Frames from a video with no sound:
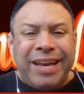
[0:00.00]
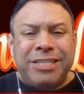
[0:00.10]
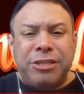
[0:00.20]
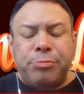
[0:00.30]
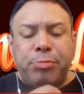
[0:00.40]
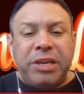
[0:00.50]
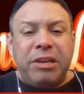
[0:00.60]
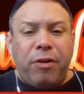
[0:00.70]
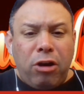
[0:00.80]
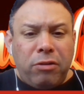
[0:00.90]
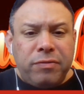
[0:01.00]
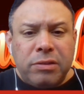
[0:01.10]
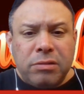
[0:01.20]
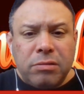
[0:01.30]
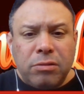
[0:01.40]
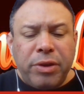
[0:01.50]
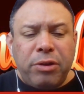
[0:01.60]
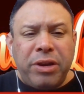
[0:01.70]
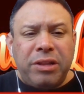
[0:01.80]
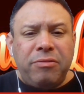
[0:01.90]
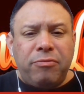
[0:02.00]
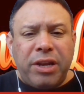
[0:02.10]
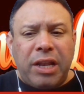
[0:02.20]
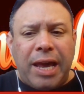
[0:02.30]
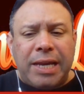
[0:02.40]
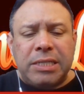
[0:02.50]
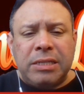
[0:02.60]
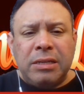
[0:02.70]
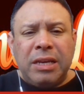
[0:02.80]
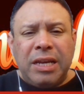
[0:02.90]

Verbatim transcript: As the spring evolved, we quickly realized